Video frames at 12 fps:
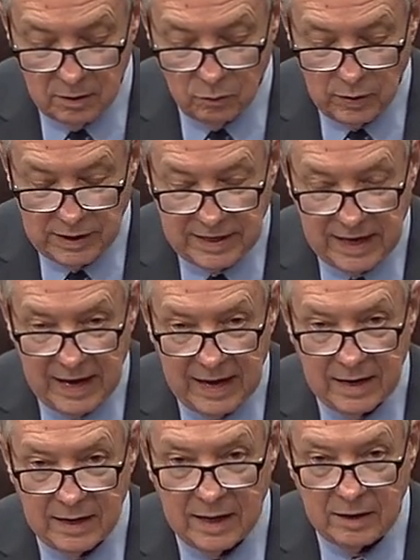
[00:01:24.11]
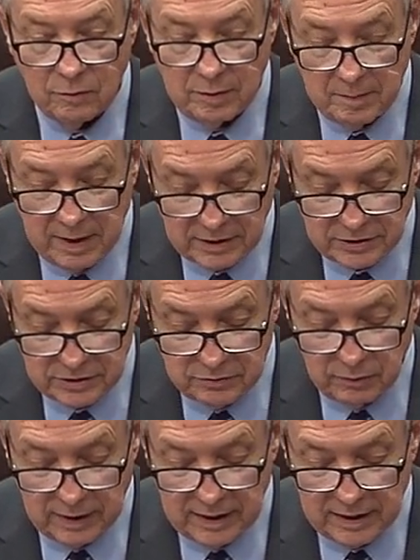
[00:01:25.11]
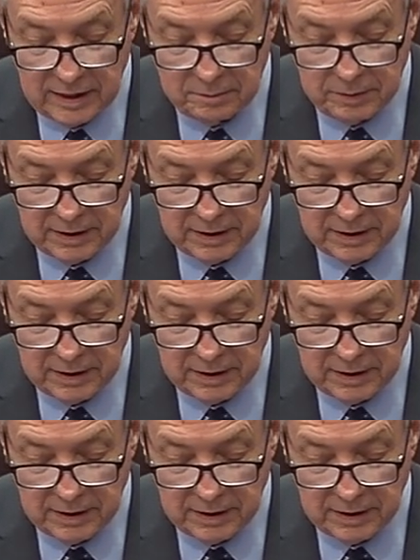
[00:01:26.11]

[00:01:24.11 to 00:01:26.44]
We can and we must regulate